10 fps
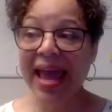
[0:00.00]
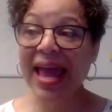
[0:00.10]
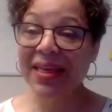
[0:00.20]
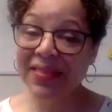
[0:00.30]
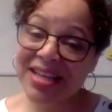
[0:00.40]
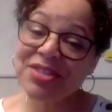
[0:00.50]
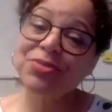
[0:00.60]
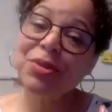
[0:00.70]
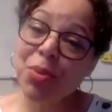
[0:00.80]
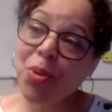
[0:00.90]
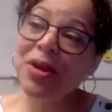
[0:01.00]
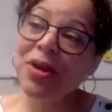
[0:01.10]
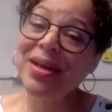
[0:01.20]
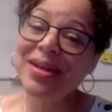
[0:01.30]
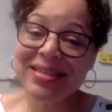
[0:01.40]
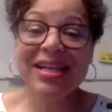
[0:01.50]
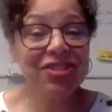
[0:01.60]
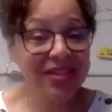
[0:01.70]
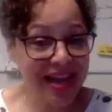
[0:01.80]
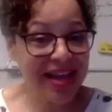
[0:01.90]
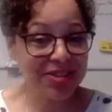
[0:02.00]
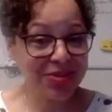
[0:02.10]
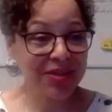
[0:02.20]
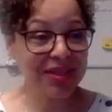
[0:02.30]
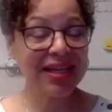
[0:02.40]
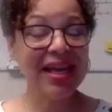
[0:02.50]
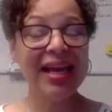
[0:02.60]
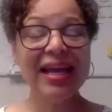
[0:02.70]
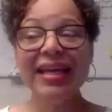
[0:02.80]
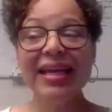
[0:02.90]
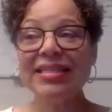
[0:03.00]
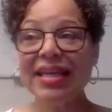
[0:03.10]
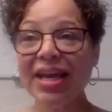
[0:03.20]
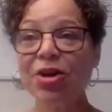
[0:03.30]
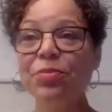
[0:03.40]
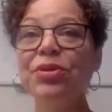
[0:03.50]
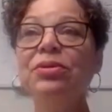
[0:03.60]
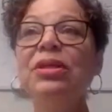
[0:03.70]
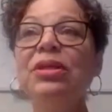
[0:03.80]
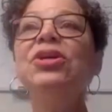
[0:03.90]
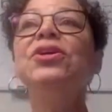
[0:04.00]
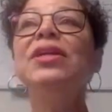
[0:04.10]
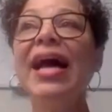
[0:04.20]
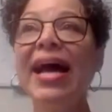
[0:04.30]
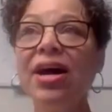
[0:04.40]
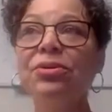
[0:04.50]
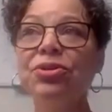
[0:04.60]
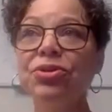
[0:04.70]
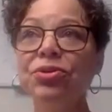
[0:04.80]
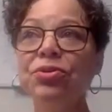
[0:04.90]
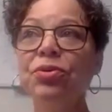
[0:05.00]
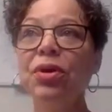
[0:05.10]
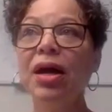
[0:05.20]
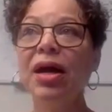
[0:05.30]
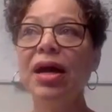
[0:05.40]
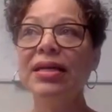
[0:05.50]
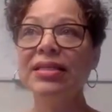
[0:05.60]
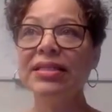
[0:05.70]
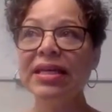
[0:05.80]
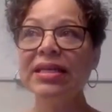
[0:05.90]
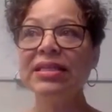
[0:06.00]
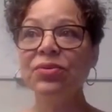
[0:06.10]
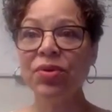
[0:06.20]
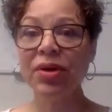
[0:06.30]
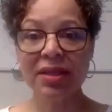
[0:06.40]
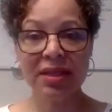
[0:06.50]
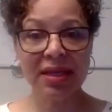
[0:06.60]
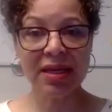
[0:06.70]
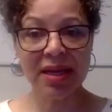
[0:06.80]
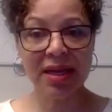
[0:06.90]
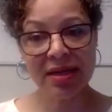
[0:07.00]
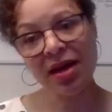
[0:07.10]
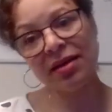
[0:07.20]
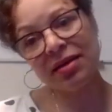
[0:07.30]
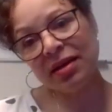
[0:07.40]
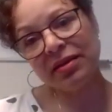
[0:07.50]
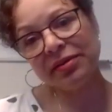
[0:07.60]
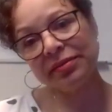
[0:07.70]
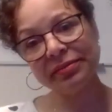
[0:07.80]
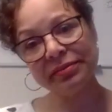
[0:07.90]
And that's the point of meditation, actually, is to help you learn how to attend to one thing and not another.